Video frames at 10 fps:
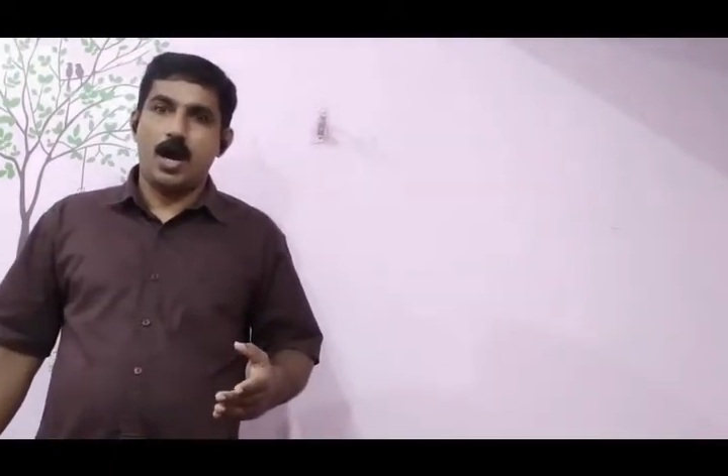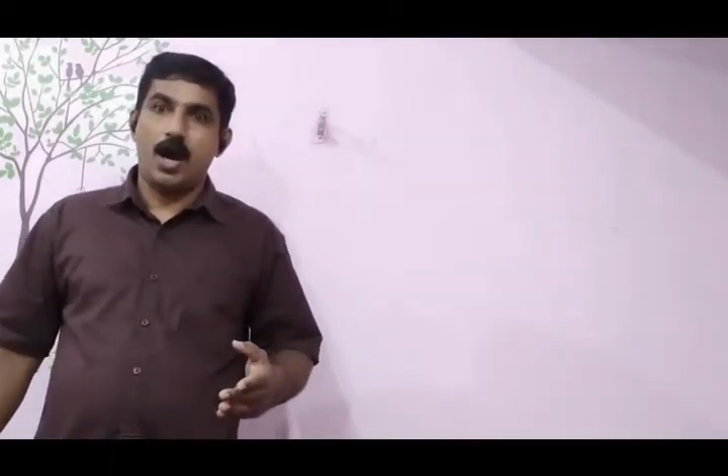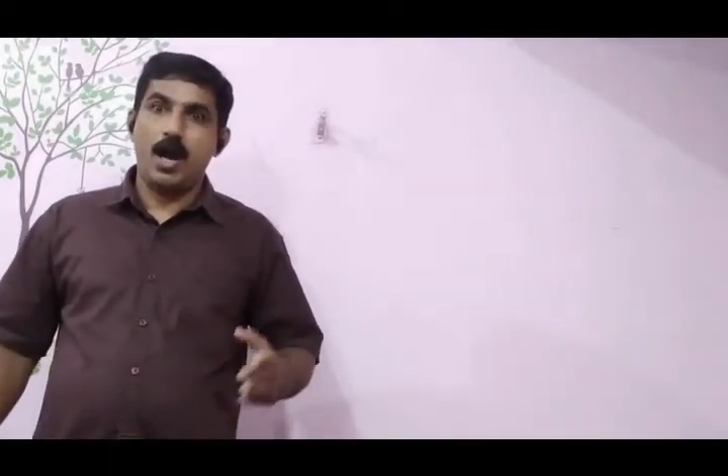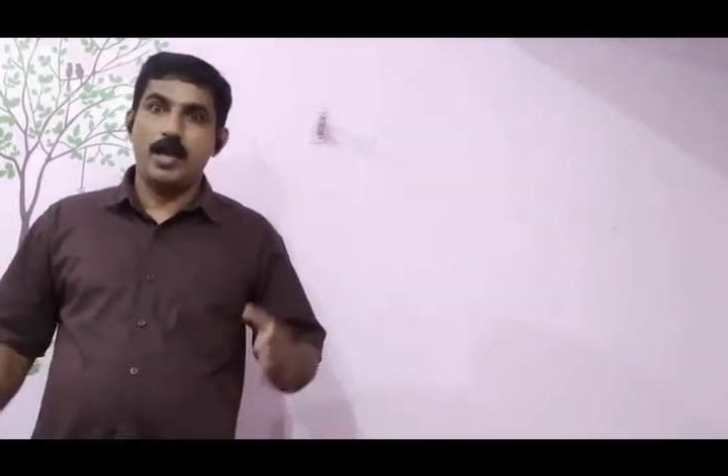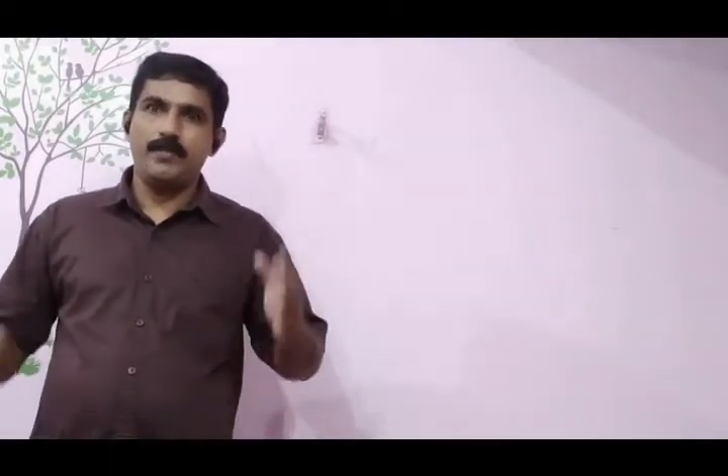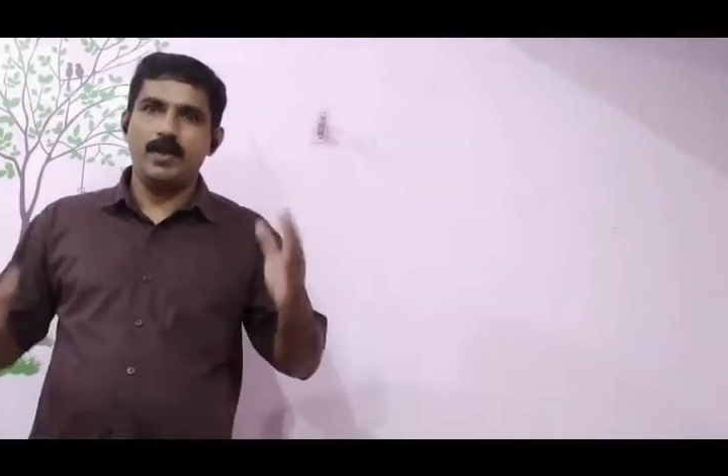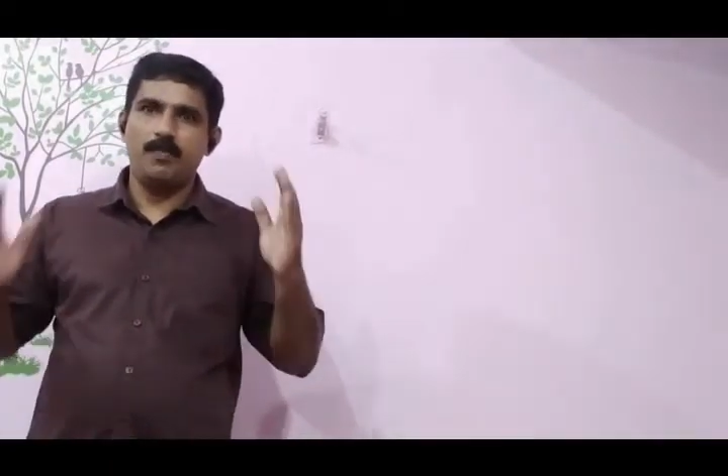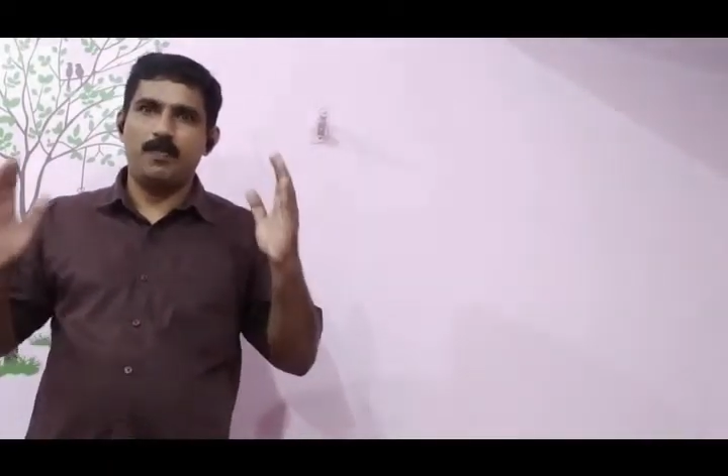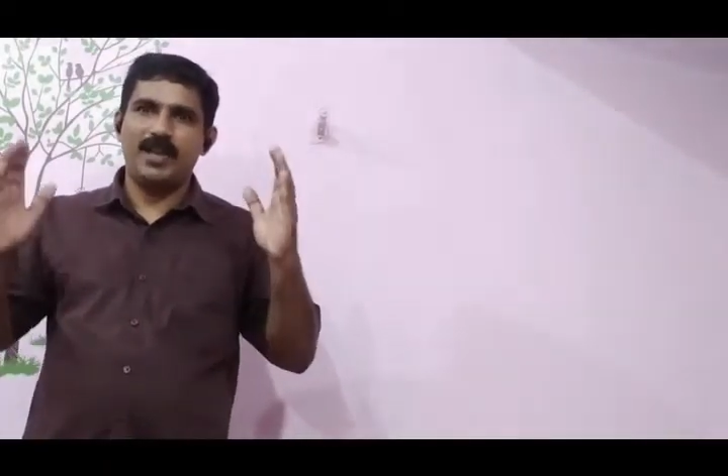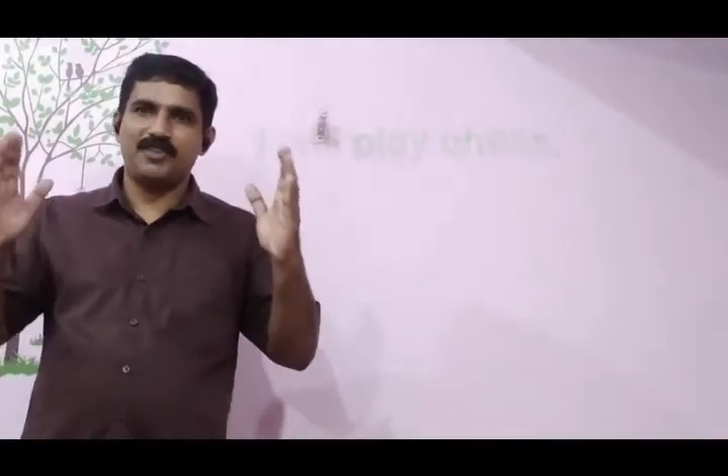I
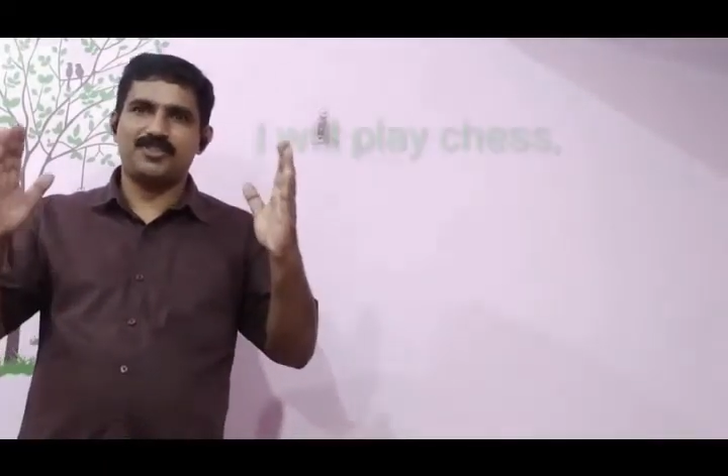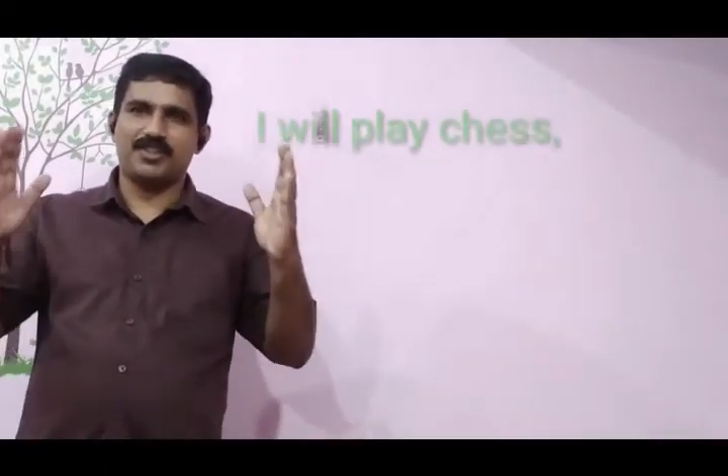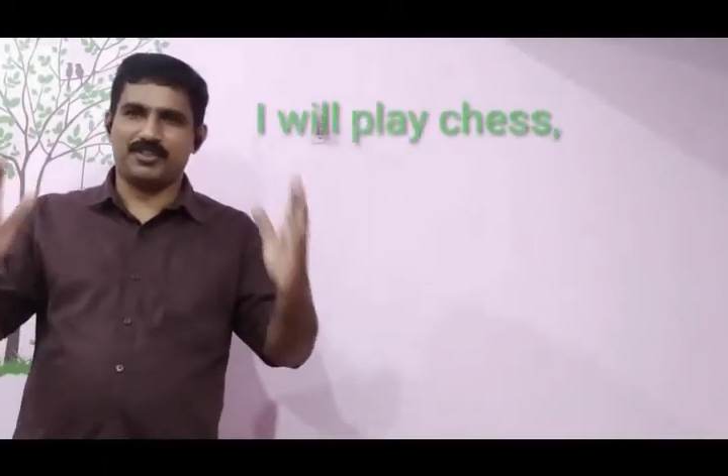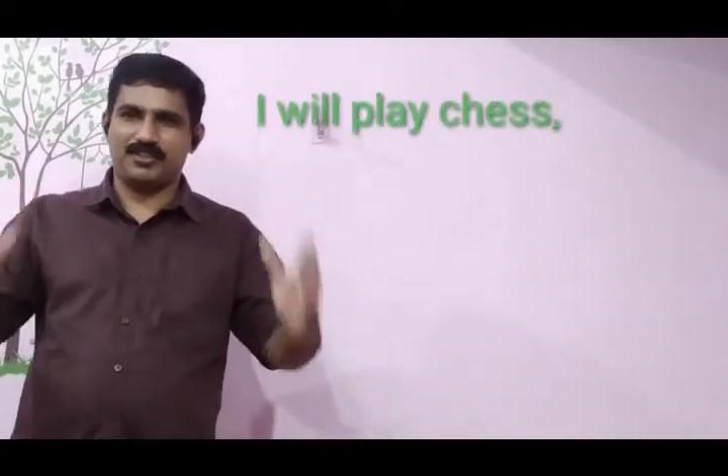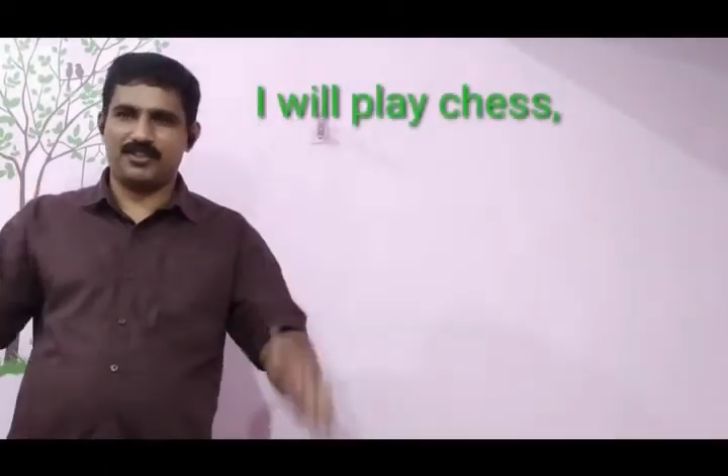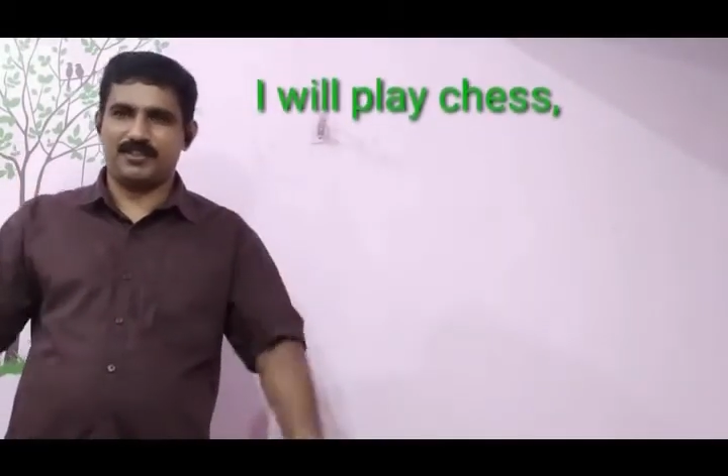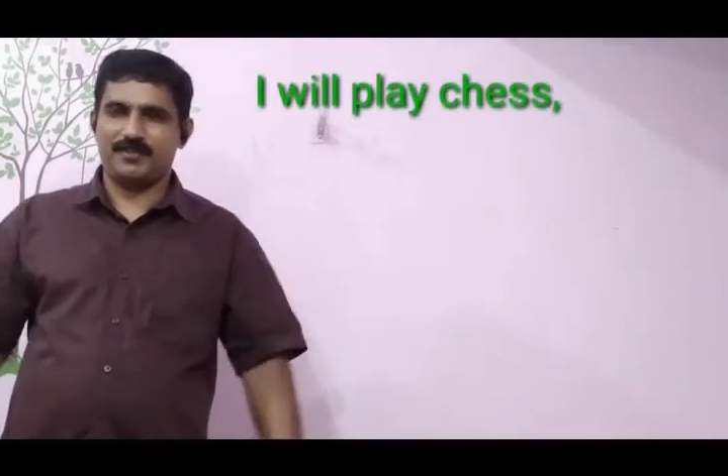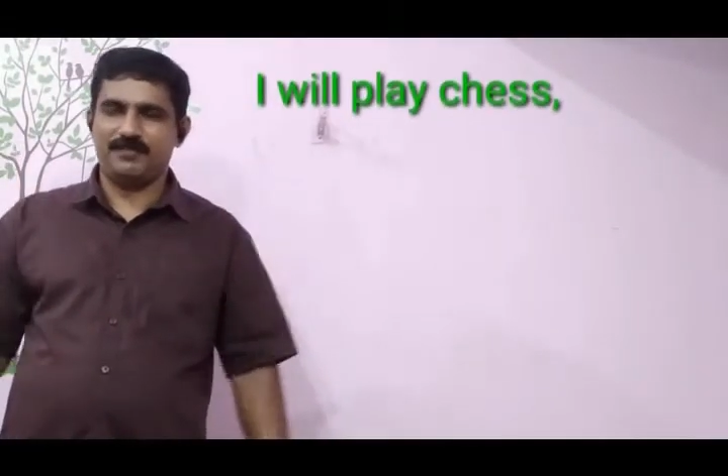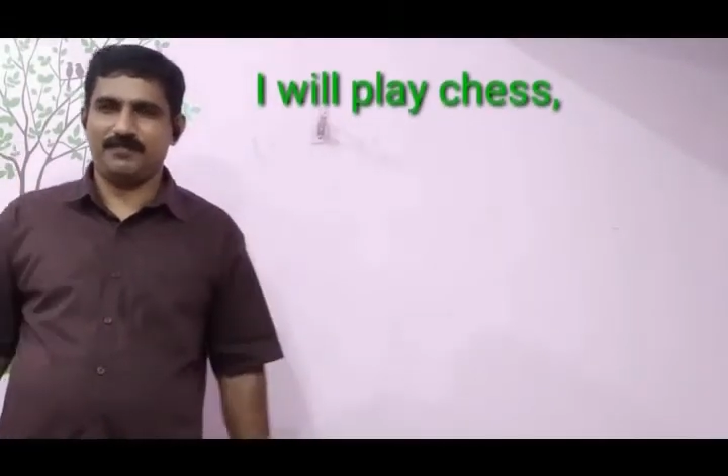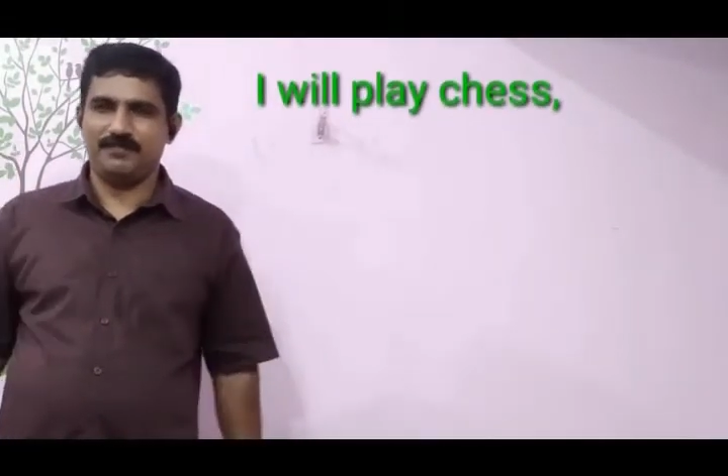will play
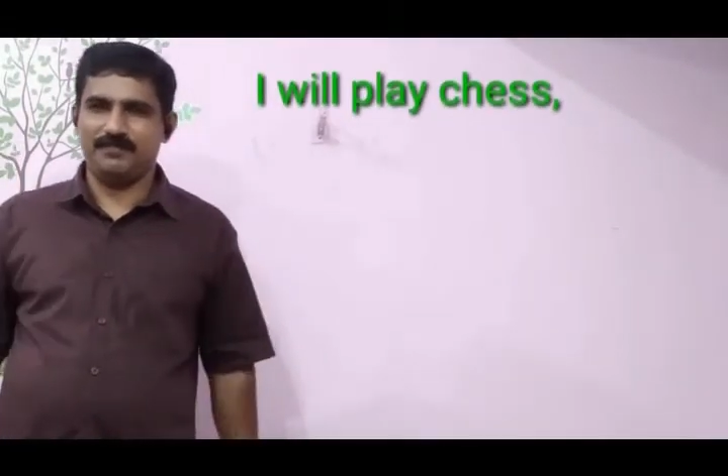chess.